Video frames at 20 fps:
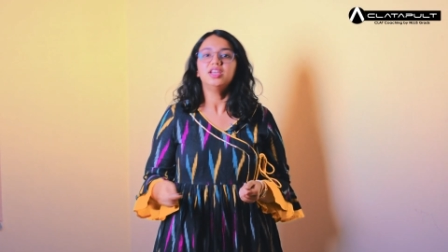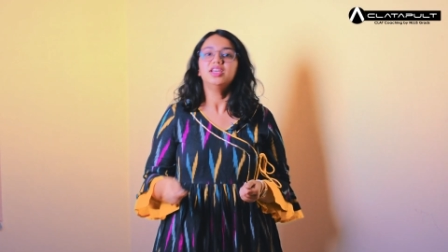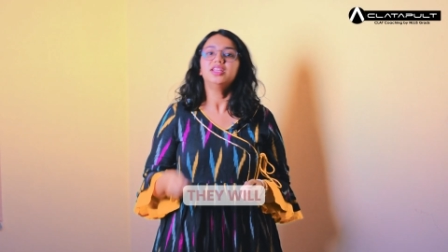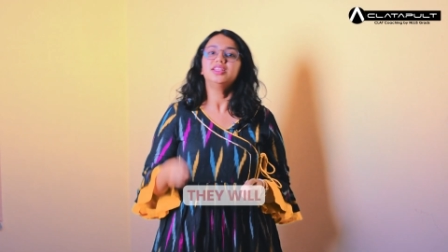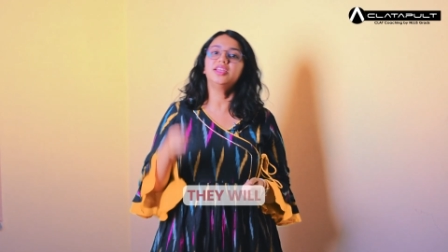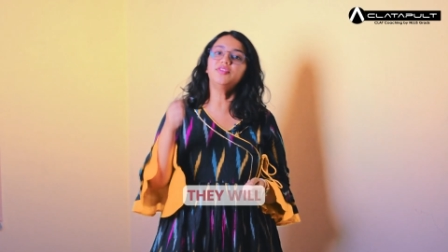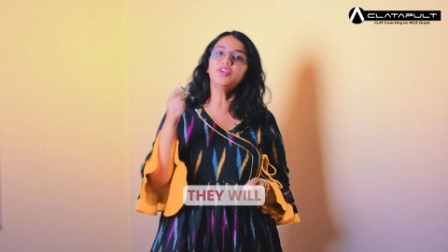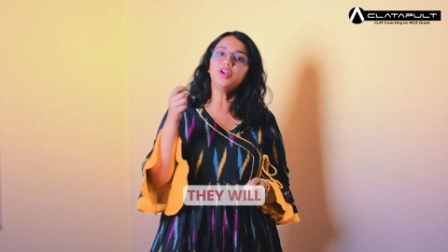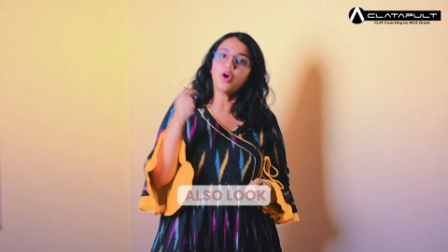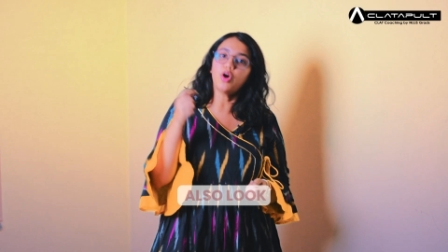
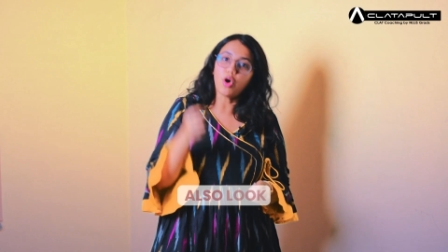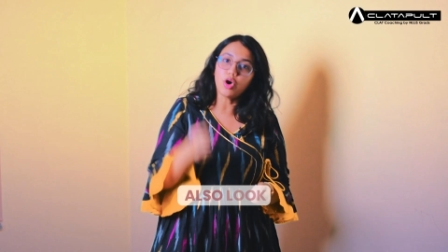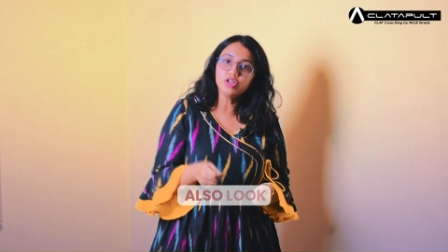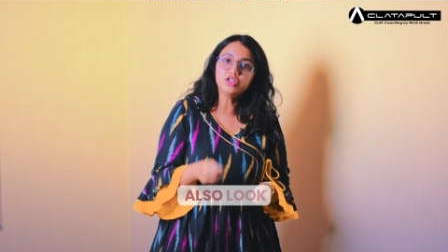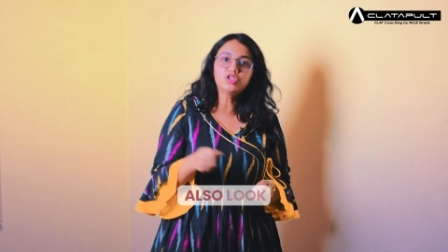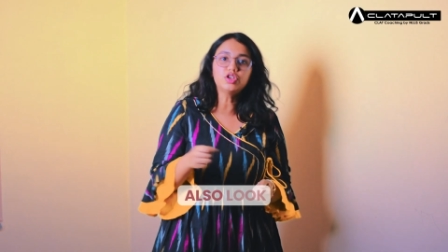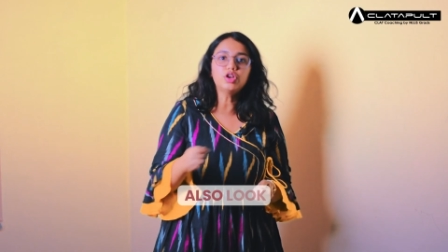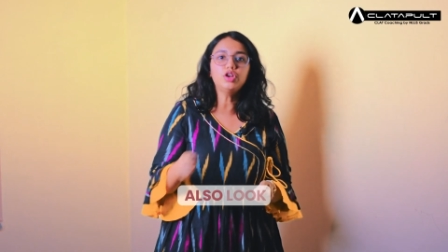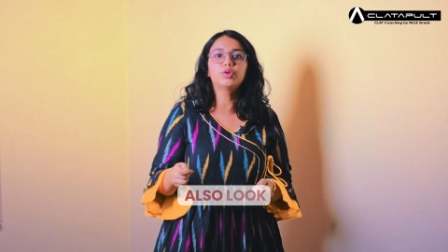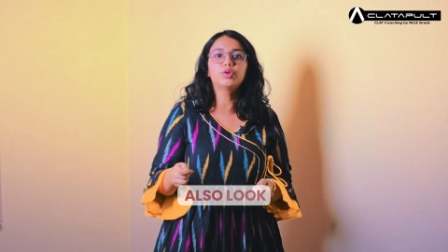They will
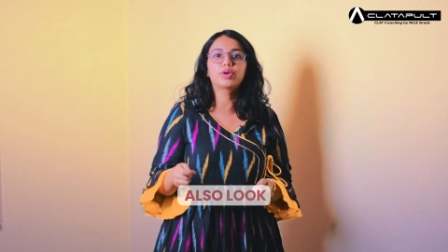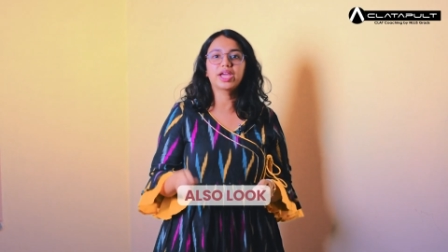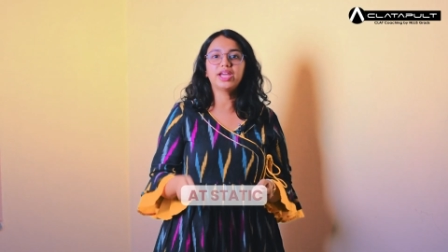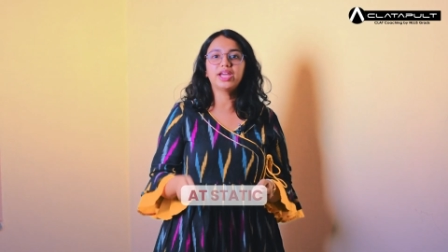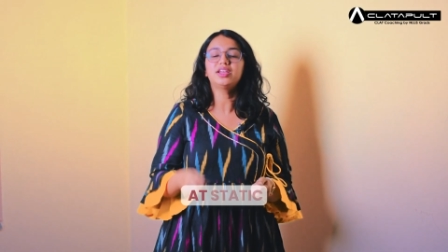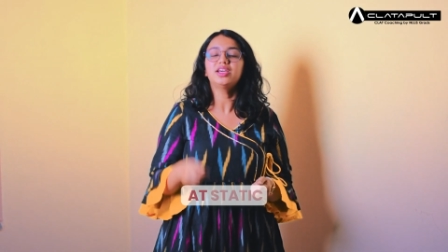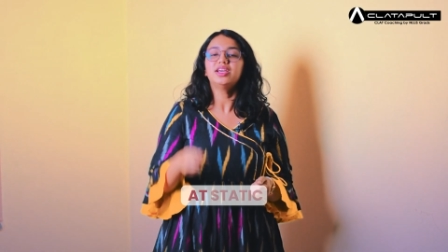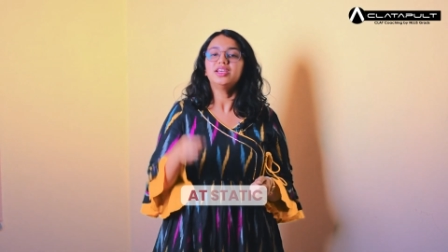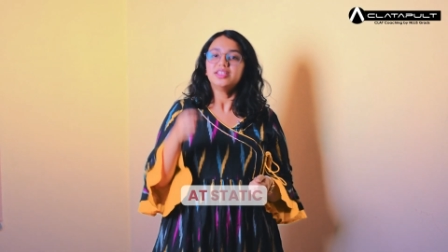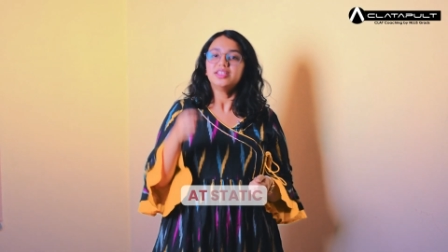also look at
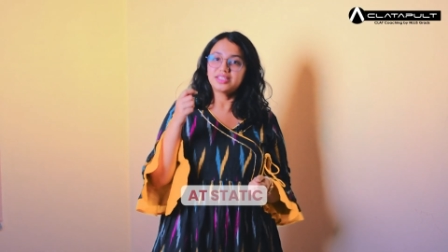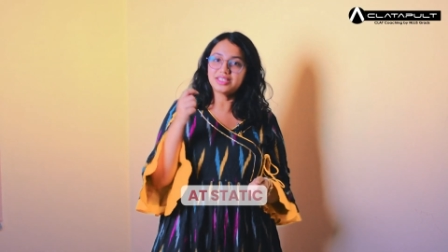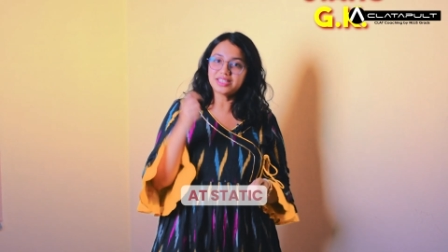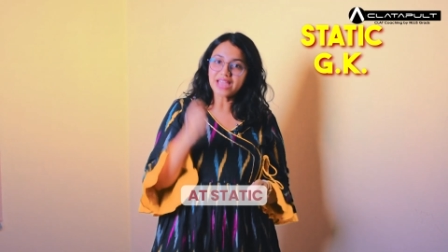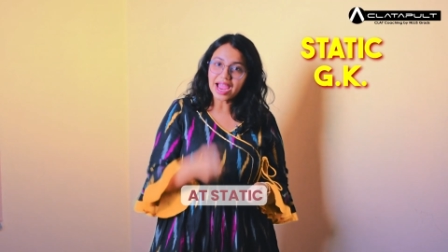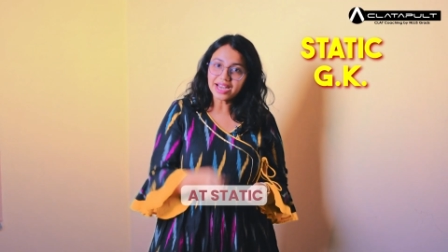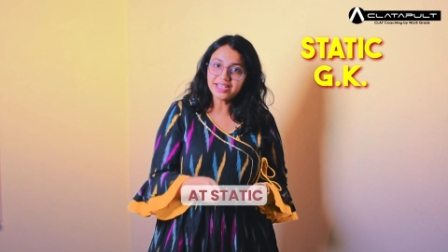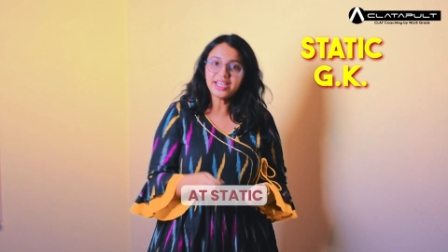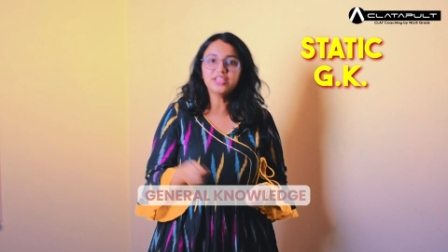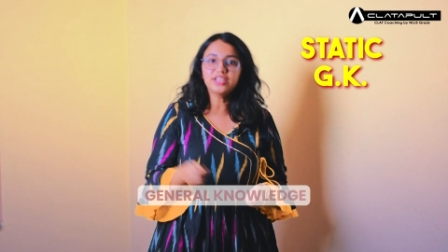
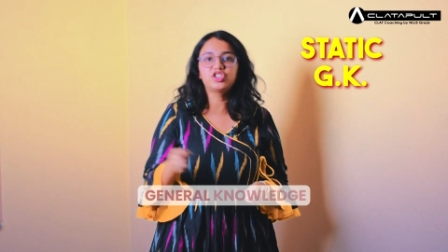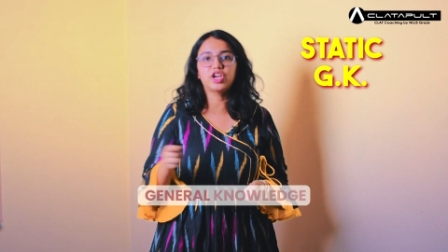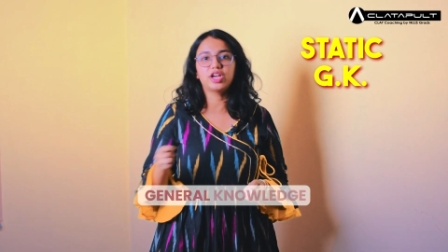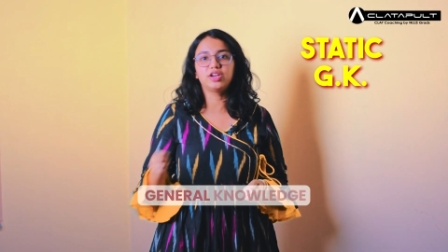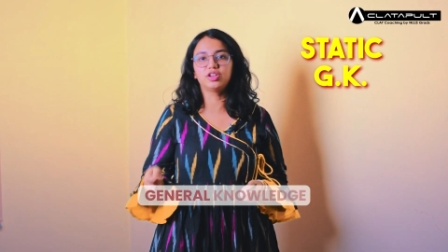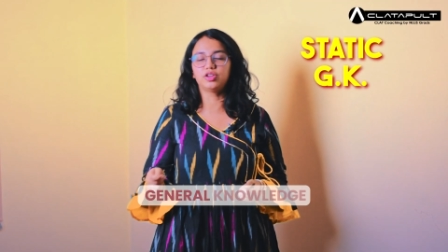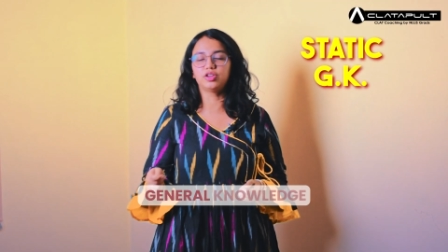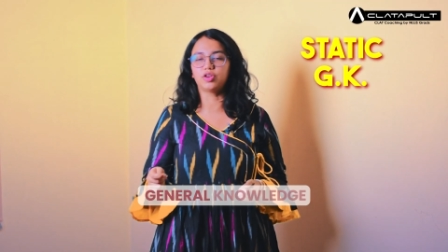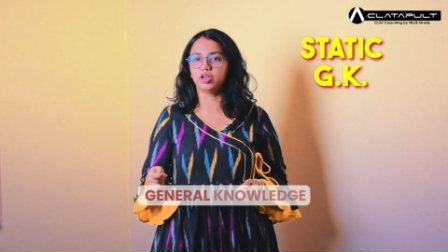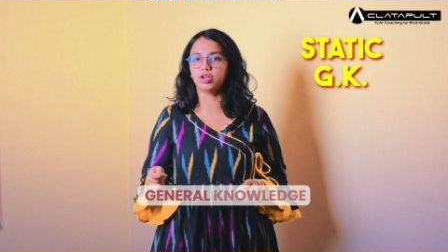static
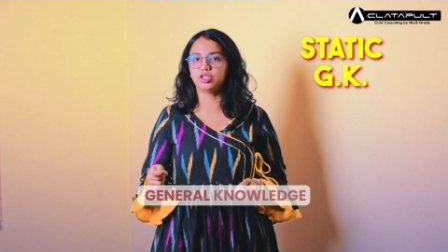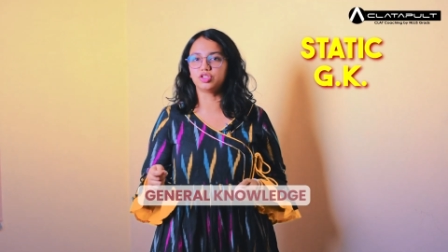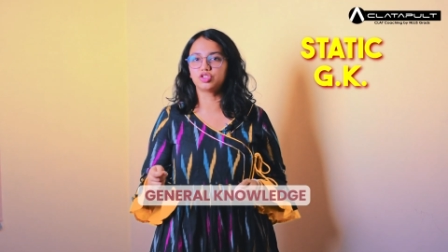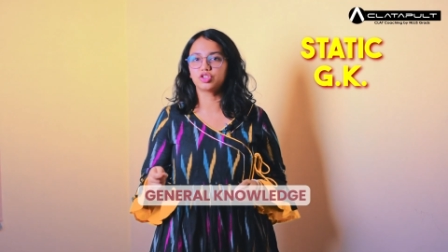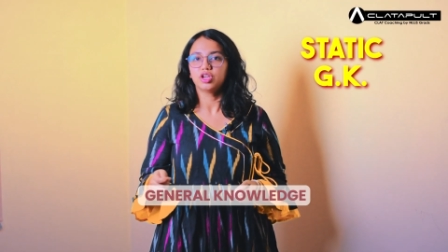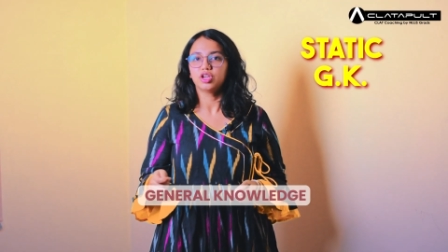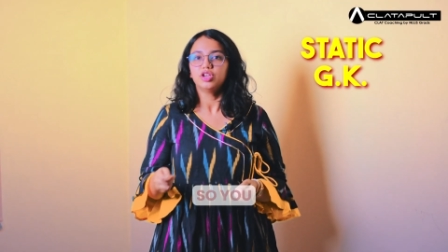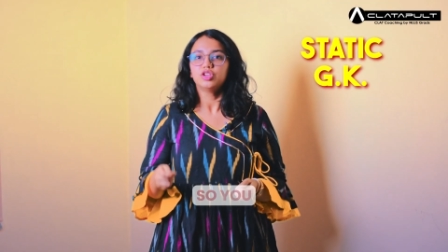general knowledge.